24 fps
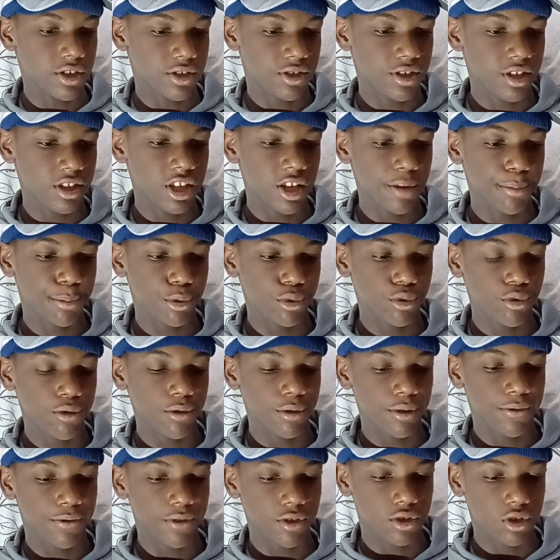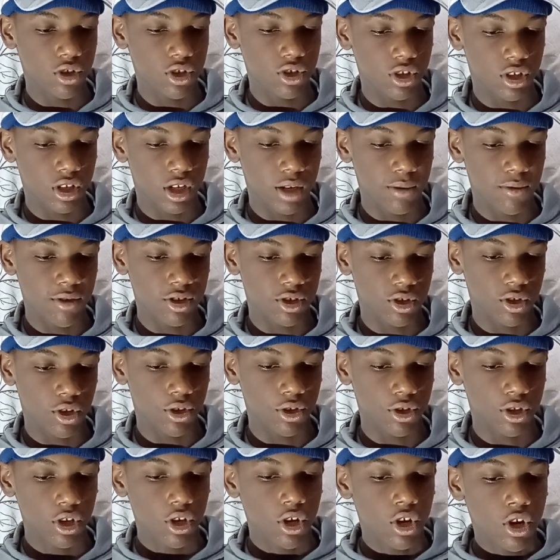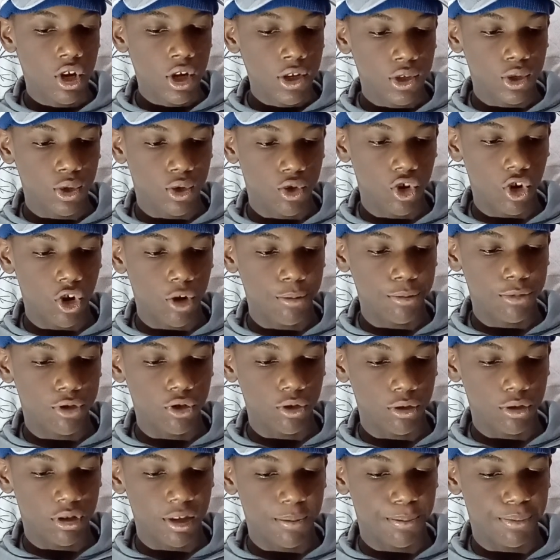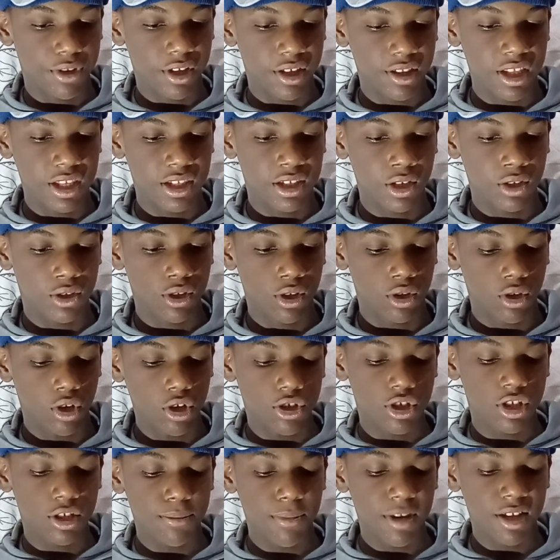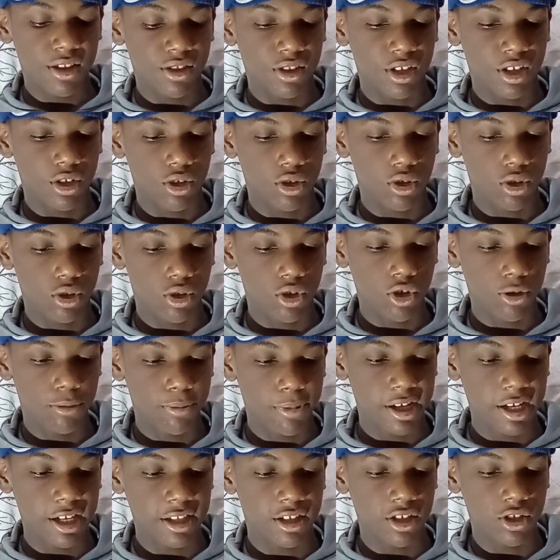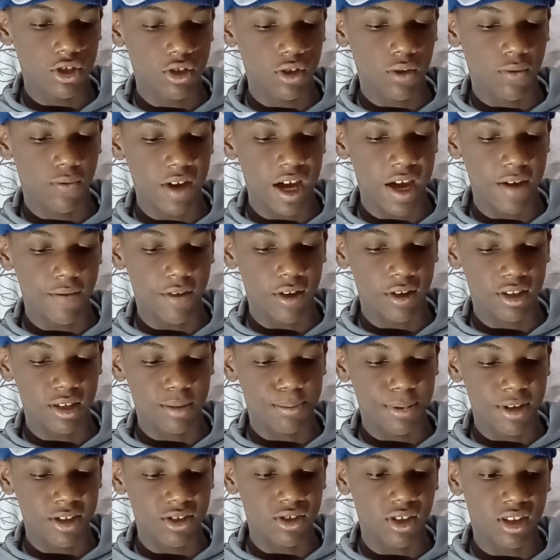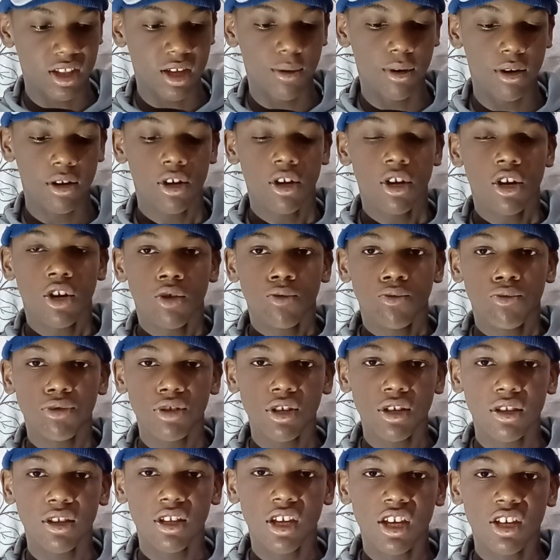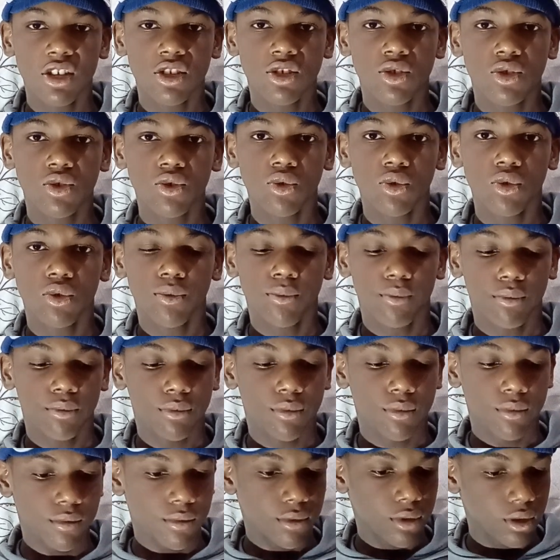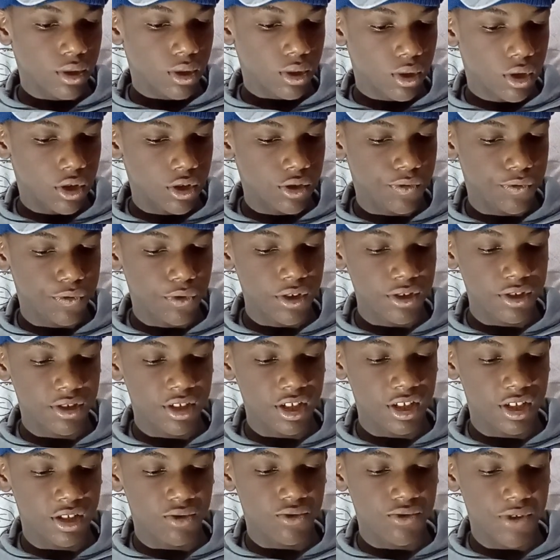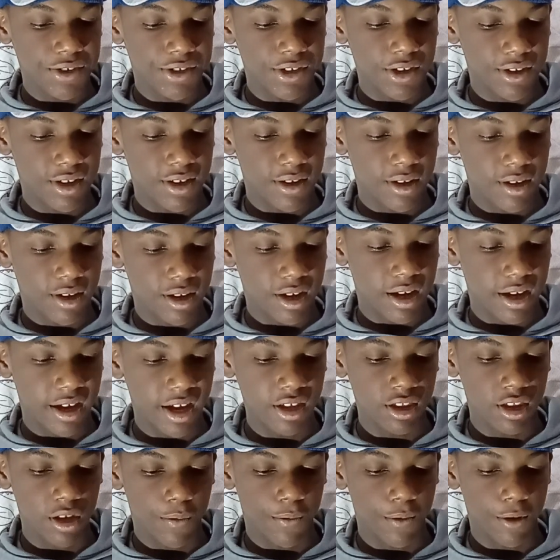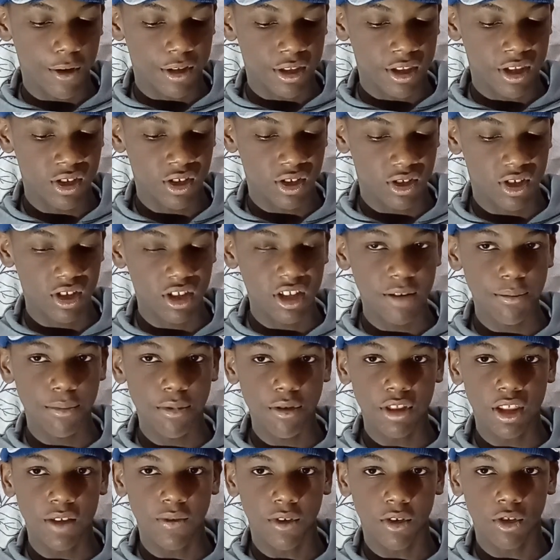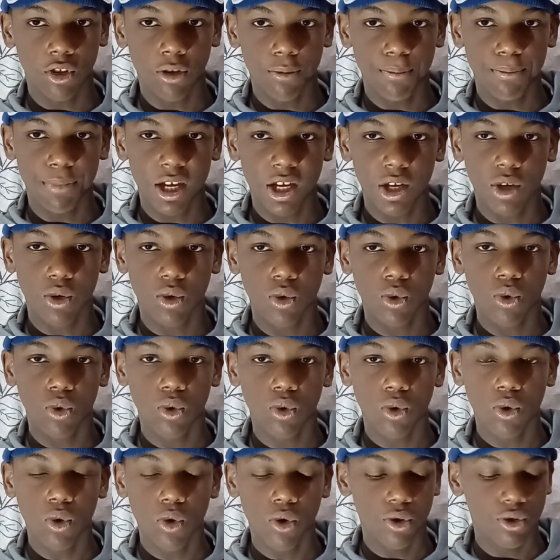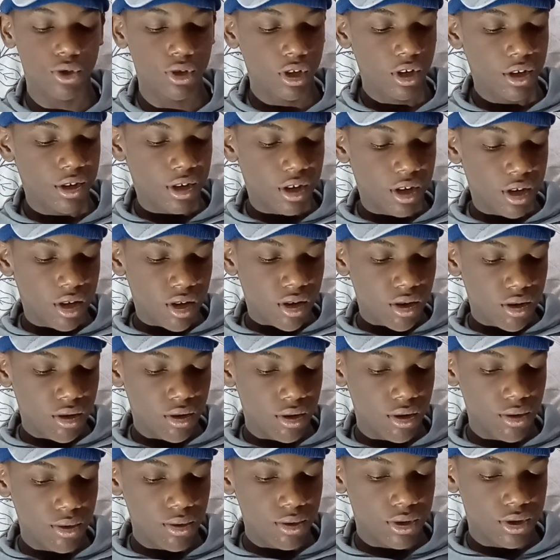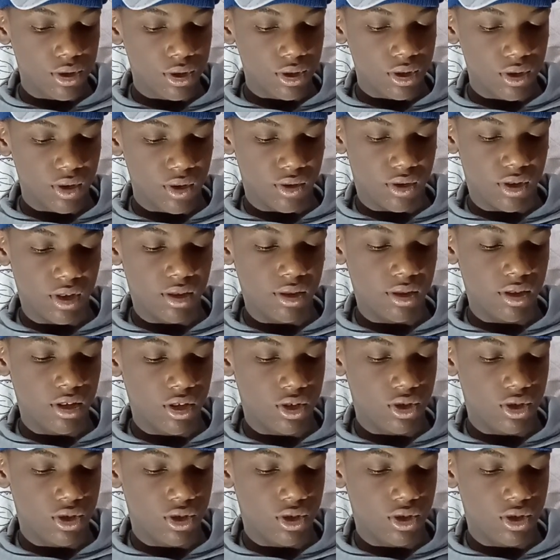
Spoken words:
sustainable future generations to come to the planet Earth. Ultimately, humanity's survival depends on our willingness to confront this crisis ahead of us. Sustainable Development Goals, United